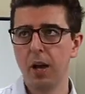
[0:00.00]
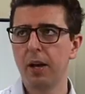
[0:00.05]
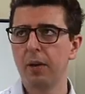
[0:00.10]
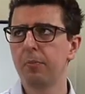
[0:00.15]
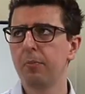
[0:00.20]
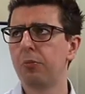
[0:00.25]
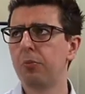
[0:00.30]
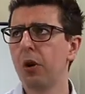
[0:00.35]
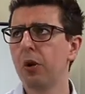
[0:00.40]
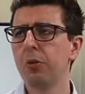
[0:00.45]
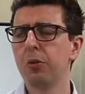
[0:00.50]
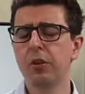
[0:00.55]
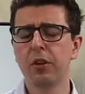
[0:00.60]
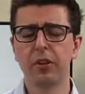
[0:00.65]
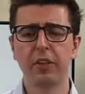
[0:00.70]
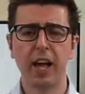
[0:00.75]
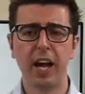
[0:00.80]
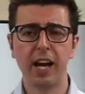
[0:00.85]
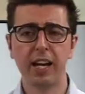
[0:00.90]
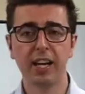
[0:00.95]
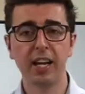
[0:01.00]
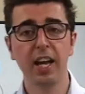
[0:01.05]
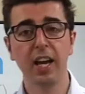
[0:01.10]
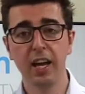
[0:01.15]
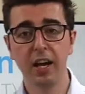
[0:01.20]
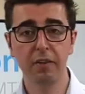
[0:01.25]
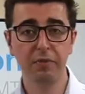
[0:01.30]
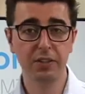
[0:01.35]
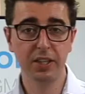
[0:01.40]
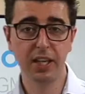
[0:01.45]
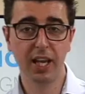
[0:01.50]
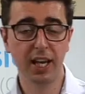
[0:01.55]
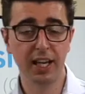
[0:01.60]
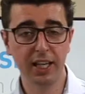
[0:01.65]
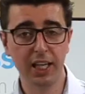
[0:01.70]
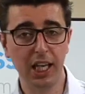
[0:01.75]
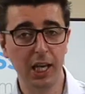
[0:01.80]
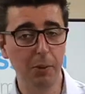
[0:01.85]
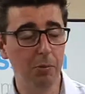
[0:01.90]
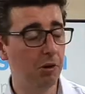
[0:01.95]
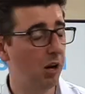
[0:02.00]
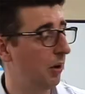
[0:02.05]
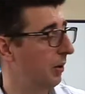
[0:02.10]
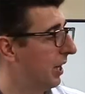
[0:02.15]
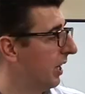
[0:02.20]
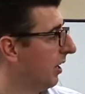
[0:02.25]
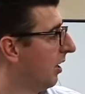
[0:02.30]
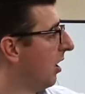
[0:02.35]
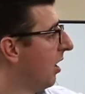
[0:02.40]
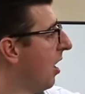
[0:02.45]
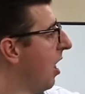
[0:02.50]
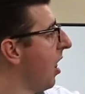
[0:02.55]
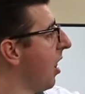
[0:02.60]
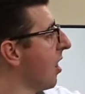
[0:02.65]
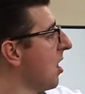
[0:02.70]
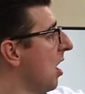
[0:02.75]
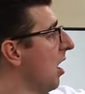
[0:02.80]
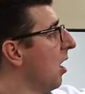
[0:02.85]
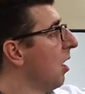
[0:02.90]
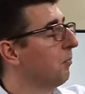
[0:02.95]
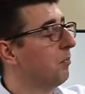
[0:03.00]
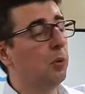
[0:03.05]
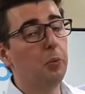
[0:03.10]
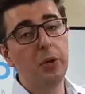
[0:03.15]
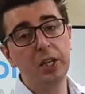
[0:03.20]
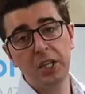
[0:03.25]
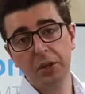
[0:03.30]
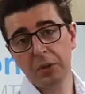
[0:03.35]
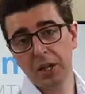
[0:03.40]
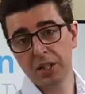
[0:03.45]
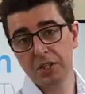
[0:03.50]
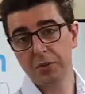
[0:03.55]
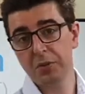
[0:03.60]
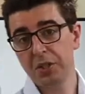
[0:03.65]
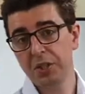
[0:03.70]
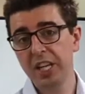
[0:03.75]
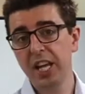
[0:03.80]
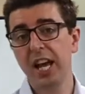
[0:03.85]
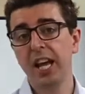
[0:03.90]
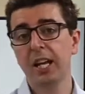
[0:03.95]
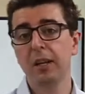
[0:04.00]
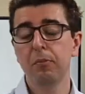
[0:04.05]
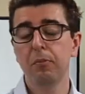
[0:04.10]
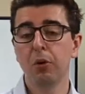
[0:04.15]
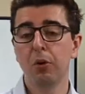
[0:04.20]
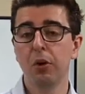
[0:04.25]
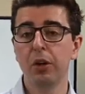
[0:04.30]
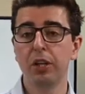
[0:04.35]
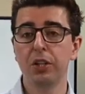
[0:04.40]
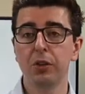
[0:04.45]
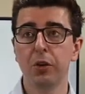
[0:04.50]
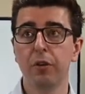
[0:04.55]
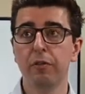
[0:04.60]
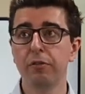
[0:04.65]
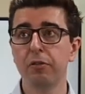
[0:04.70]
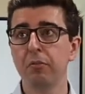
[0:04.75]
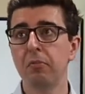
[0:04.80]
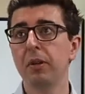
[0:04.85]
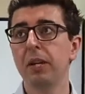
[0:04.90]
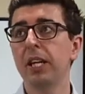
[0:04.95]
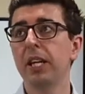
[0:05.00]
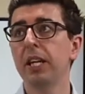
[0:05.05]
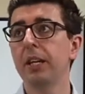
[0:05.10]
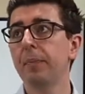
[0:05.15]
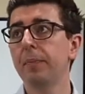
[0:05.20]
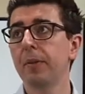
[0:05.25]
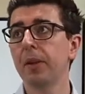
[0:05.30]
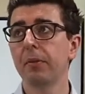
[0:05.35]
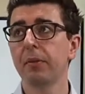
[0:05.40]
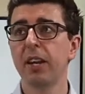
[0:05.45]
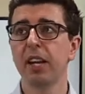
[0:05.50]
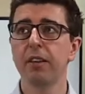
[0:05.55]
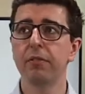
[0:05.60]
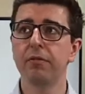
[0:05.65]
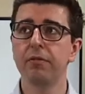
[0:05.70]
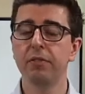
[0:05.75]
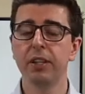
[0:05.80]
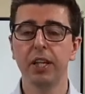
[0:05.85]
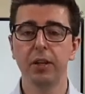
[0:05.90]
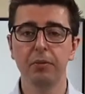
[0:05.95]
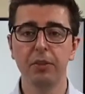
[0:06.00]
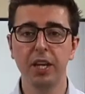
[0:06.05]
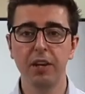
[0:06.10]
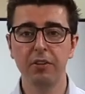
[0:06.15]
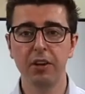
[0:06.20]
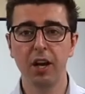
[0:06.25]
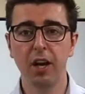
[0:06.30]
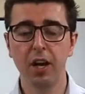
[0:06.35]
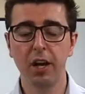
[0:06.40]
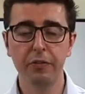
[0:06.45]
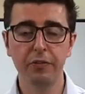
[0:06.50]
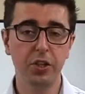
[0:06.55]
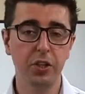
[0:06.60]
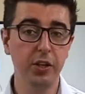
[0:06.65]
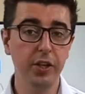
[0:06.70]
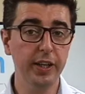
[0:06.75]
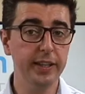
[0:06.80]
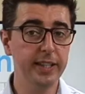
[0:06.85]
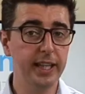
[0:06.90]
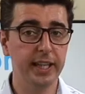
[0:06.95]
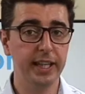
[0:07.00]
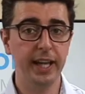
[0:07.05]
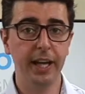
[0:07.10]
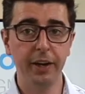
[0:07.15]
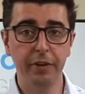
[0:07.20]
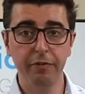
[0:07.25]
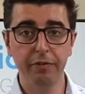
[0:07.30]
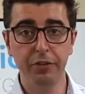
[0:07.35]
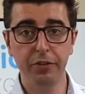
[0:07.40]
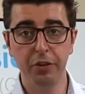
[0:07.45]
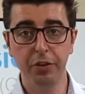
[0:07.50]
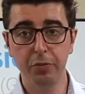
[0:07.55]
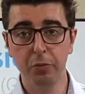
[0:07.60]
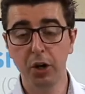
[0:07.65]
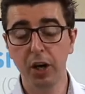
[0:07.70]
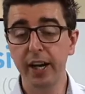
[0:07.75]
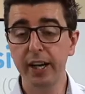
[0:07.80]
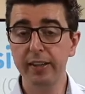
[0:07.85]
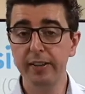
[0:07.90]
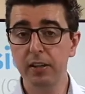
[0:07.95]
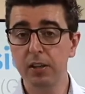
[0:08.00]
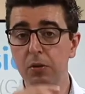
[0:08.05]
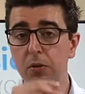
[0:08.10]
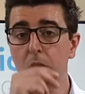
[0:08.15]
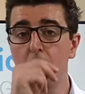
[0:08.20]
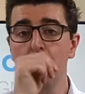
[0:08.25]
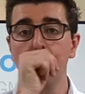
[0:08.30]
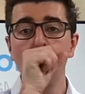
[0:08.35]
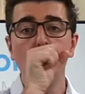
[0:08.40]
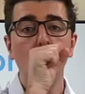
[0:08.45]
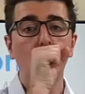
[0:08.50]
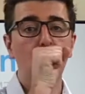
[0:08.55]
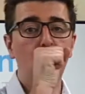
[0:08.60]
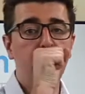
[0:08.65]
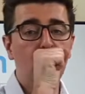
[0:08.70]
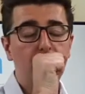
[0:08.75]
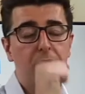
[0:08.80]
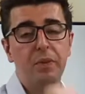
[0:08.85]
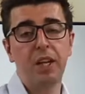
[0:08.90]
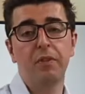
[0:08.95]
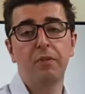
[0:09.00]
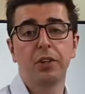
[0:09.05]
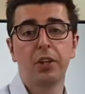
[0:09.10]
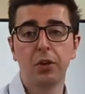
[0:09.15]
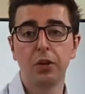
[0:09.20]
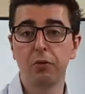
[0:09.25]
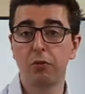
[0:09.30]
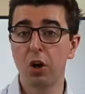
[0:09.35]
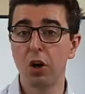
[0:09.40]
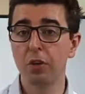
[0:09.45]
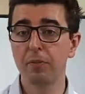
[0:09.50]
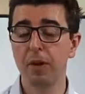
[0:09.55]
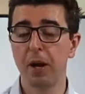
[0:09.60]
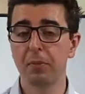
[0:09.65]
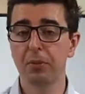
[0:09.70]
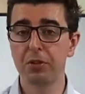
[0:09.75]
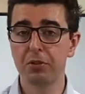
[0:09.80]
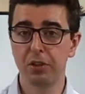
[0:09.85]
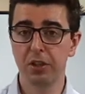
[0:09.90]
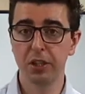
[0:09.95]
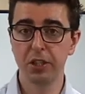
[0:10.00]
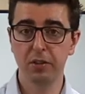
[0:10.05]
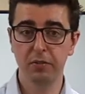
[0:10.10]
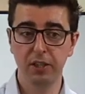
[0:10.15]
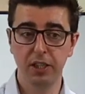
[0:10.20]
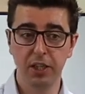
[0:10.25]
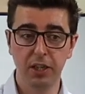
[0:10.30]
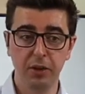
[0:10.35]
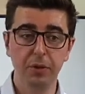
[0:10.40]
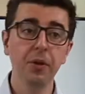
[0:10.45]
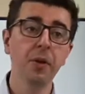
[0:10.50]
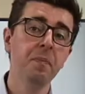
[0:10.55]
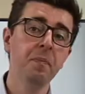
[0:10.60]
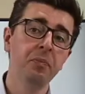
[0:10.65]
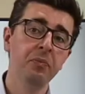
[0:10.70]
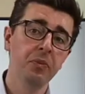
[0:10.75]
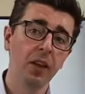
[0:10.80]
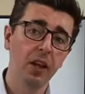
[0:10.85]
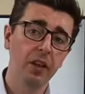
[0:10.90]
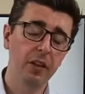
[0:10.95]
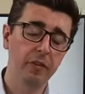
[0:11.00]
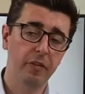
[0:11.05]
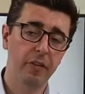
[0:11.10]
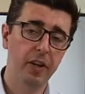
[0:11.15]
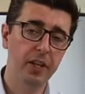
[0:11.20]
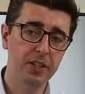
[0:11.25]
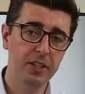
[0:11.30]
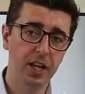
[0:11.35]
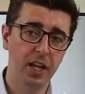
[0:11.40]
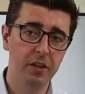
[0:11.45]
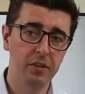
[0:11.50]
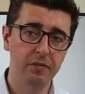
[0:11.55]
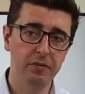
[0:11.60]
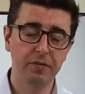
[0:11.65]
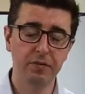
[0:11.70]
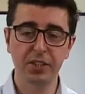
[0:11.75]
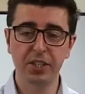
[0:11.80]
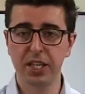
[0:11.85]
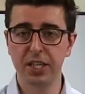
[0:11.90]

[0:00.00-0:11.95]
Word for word: broke that curve to kind of keep growing. But when you get to a certain point, or for me, I'm kind of year and a half, 2 years in now for doing what I do, even though the roadmap is relatively new, the first kind of 6